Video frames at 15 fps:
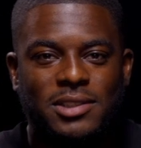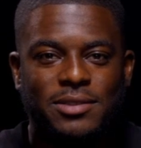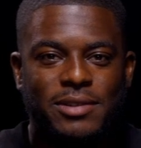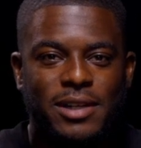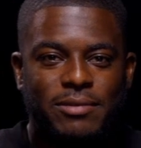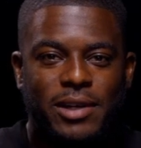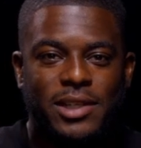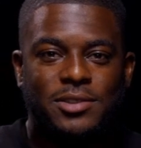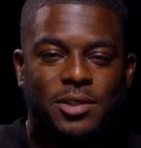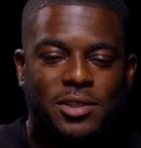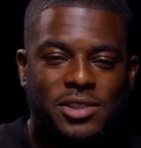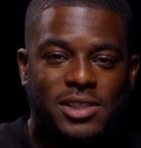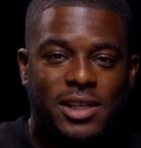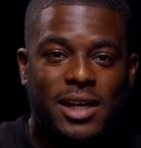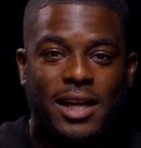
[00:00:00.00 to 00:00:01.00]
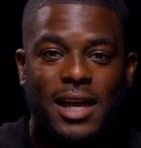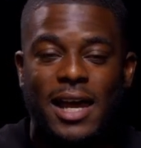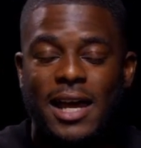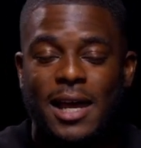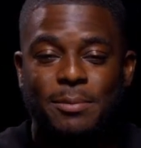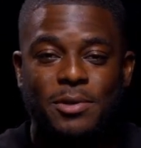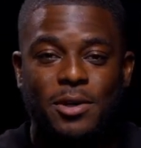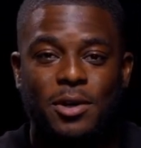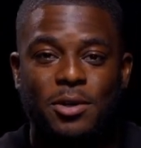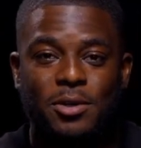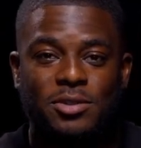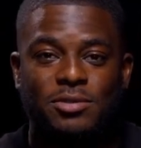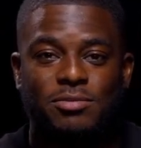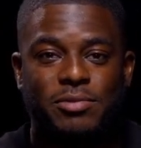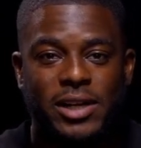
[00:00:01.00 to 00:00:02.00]
to Ray's Hot Shack. I am your
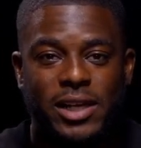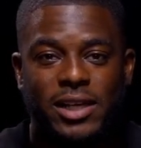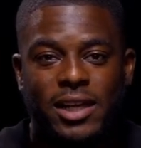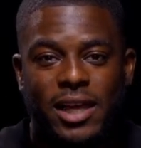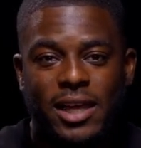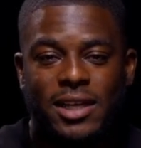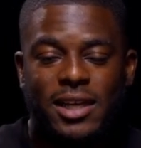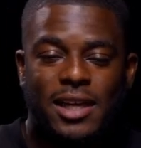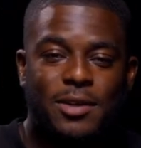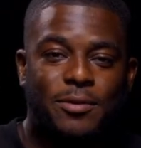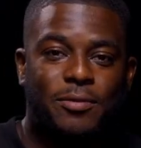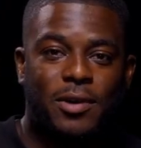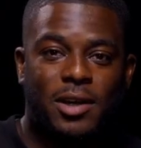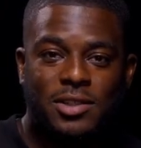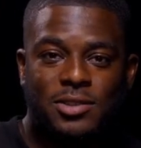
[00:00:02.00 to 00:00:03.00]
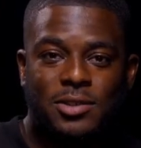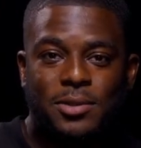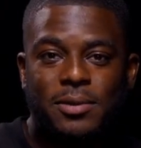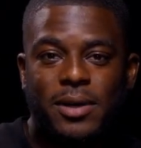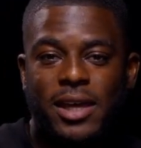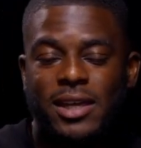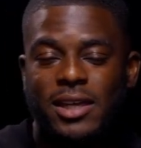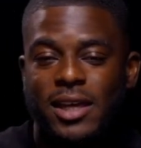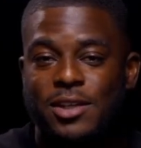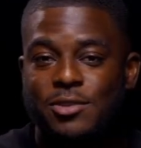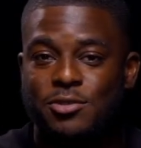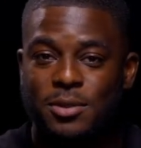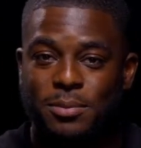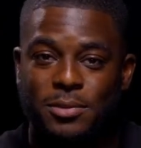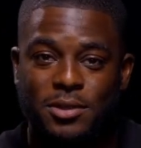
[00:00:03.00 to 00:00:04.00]
host, Ray, aka Flosso, aka
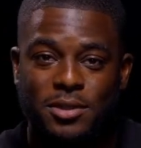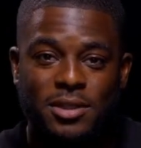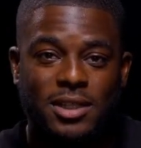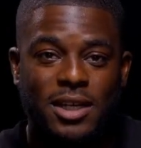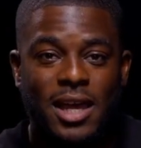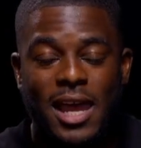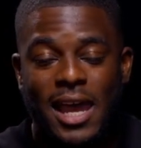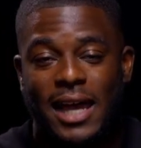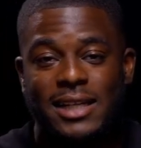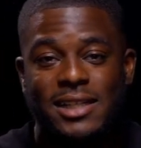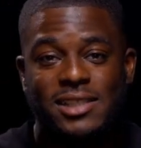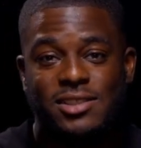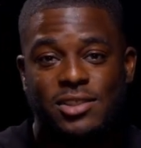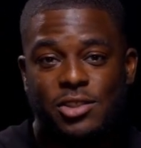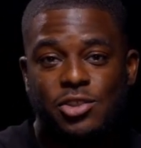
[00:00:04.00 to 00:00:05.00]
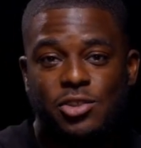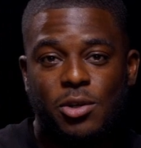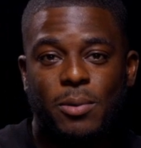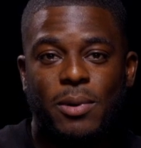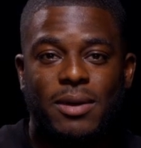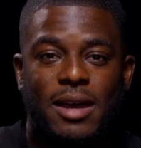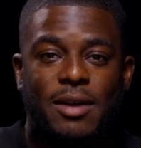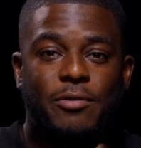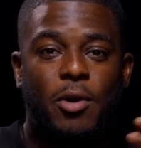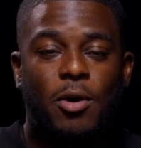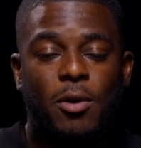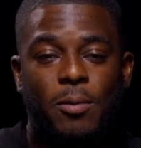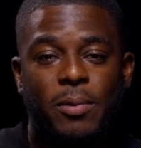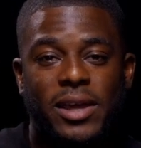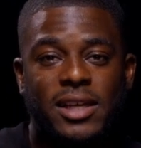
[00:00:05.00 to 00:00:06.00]
Drip Lord, and this is the show where you have
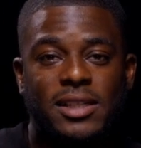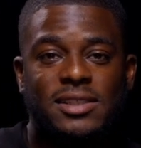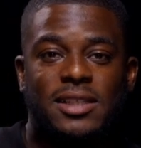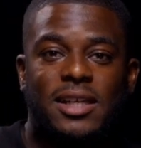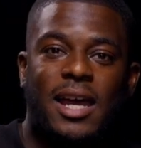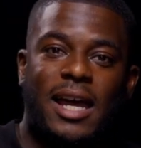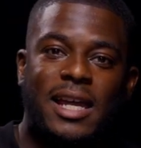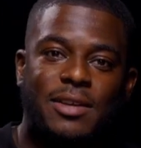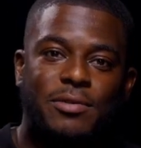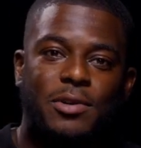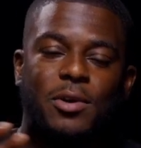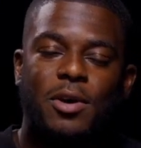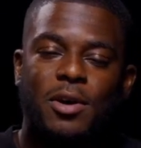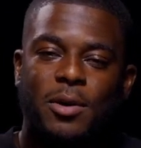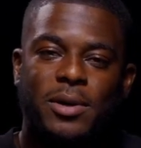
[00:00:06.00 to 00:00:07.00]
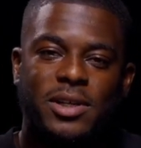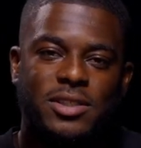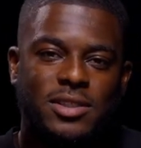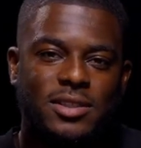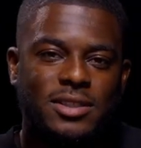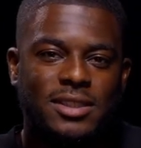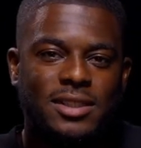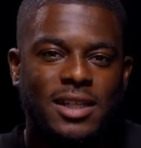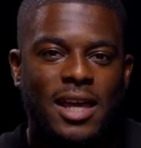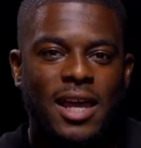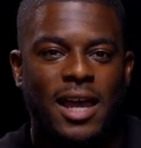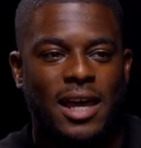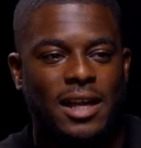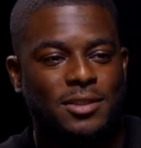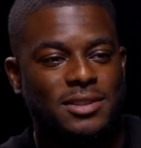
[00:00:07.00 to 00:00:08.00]
hot wings and even hotter questions.
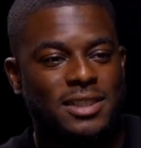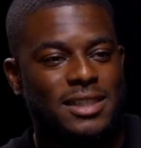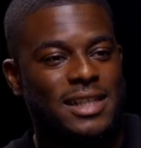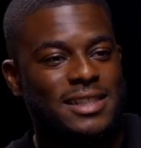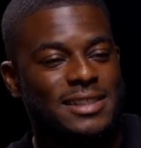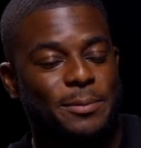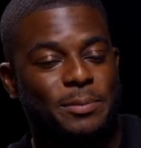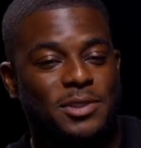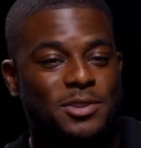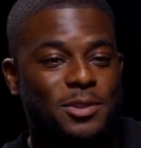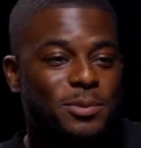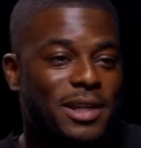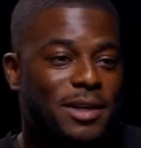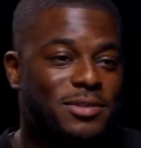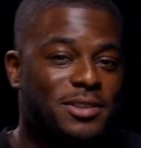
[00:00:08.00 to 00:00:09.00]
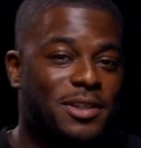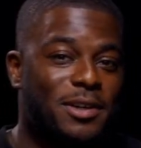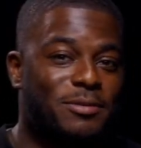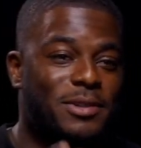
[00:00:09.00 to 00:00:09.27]
And on today's episode, we have starring